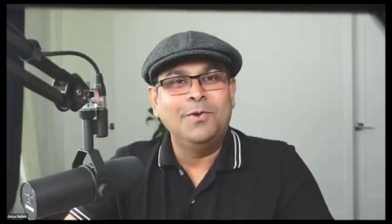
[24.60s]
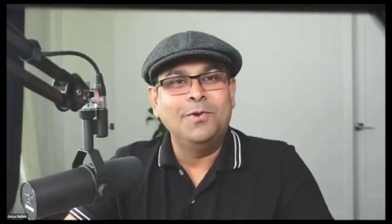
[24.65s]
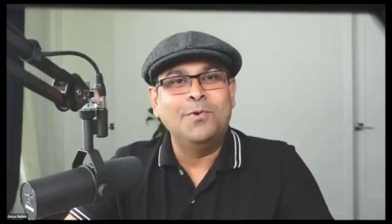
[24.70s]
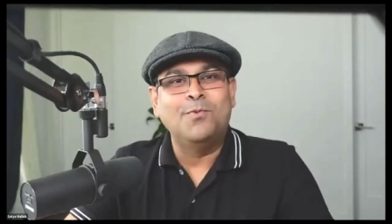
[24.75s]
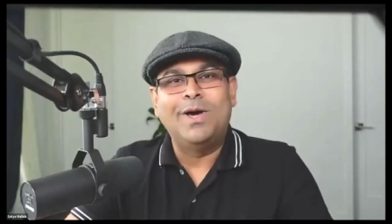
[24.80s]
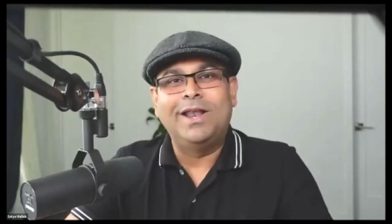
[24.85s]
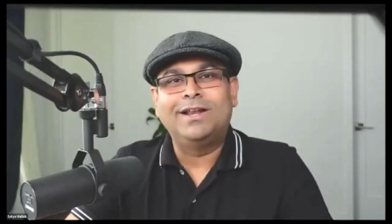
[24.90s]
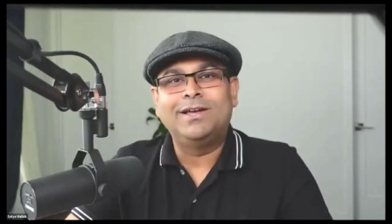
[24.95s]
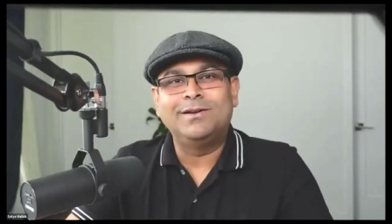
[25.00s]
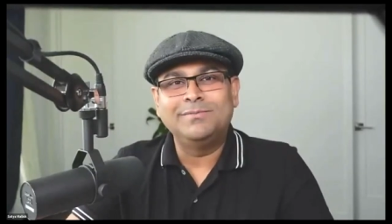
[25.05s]

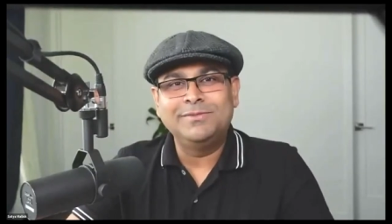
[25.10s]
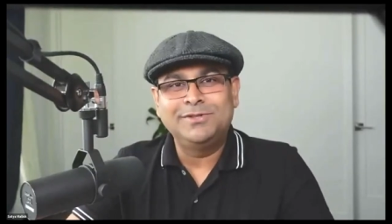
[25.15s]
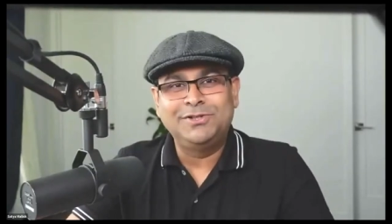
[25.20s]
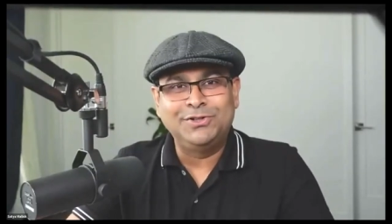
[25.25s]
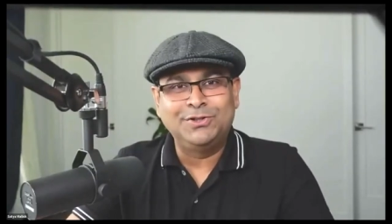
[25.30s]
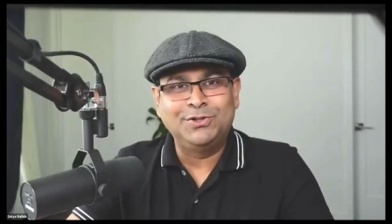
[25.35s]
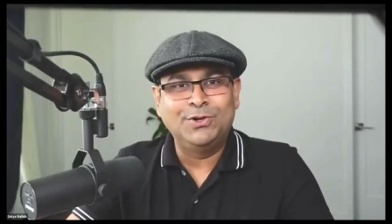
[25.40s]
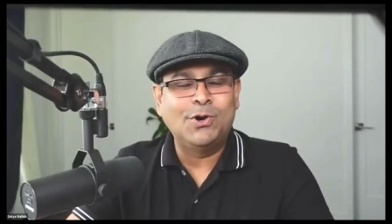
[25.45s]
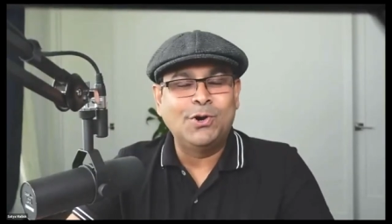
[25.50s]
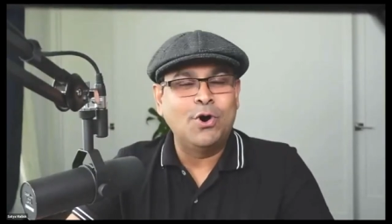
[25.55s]
Welcome
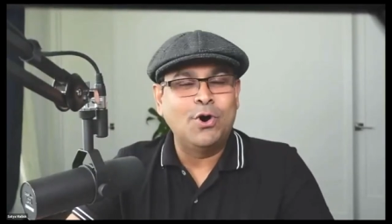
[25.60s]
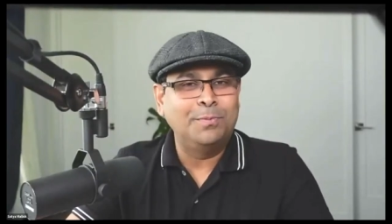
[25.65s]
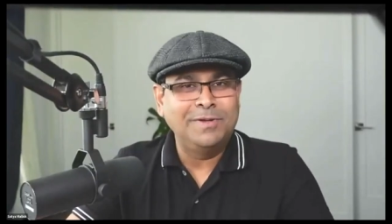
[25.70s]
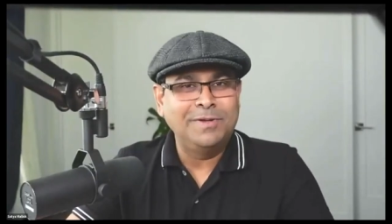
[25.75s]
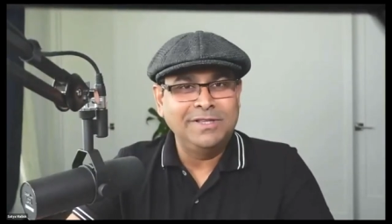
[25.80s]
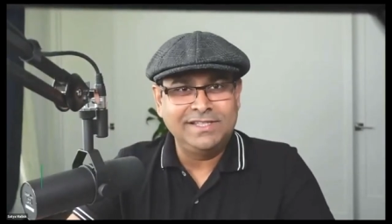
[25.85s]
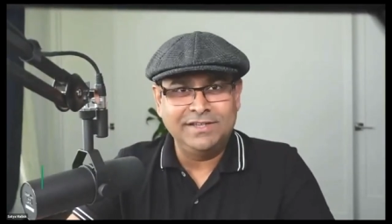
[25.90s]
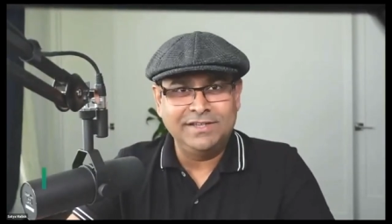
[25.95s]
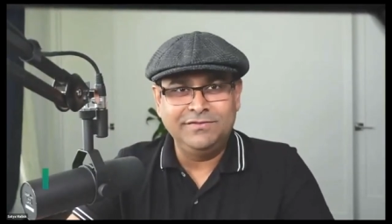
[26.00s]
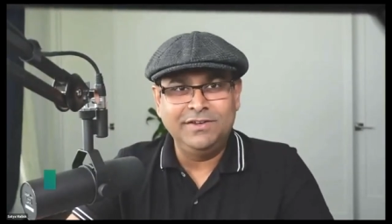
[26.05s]
to
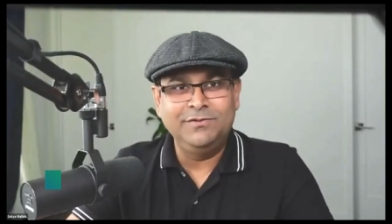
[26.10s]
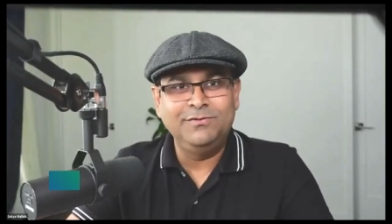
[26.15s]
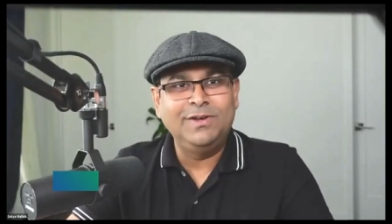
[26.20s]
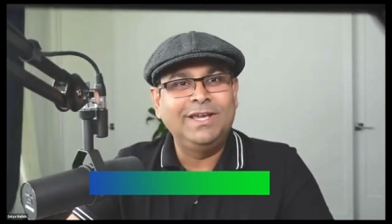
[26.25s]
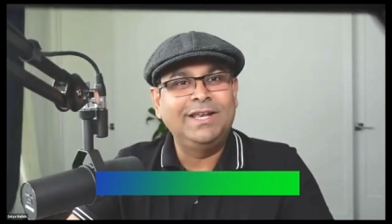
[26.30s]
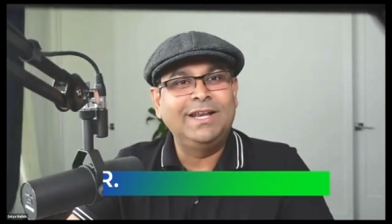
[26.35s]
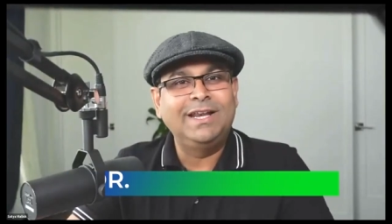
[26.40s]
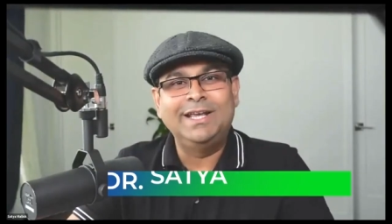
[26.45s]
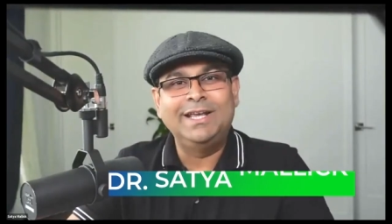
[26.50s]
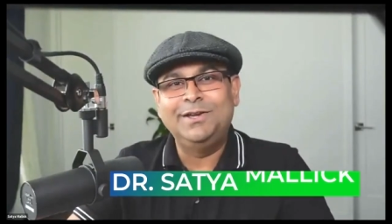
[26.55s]
OpenCV
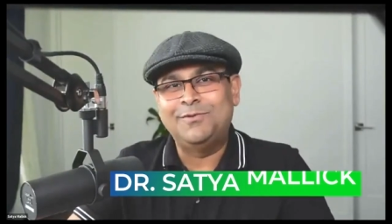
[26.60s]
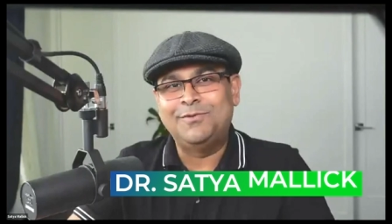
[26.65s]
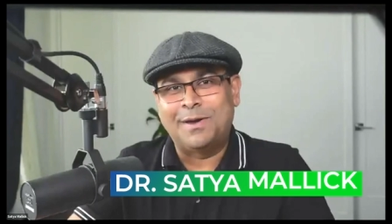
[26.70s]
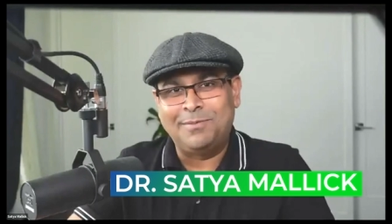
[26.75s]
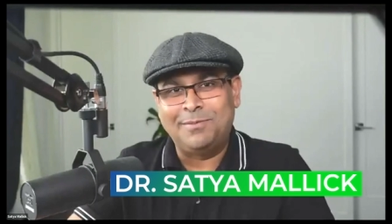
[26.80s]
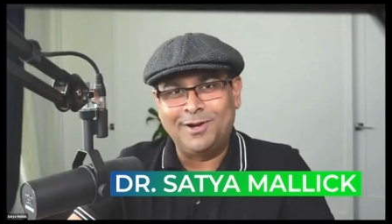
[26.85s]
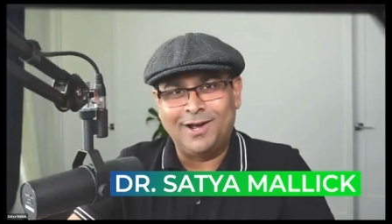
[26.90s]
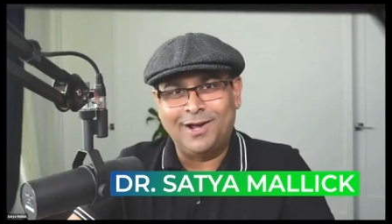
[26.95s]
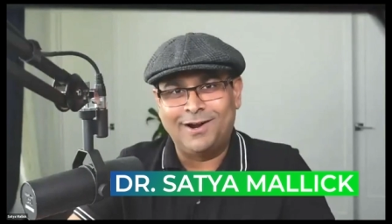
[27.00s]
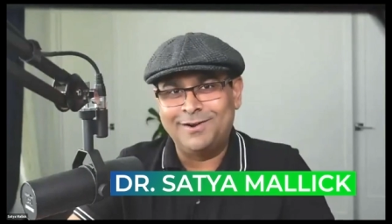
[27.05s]
Weekly
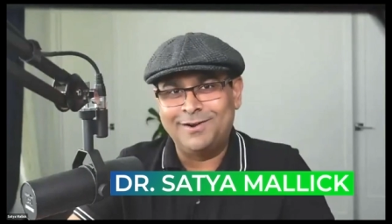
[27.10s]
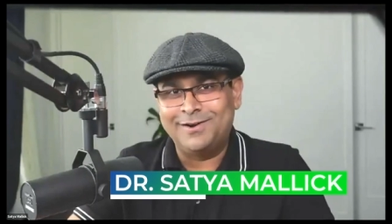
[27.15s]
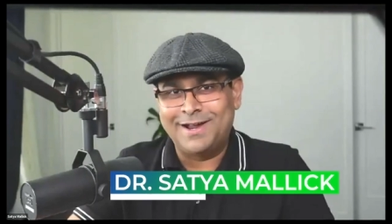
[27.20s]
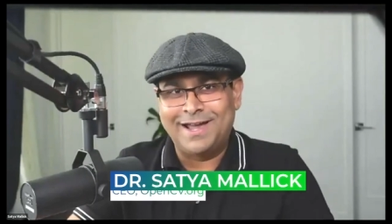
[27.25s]
Webinar.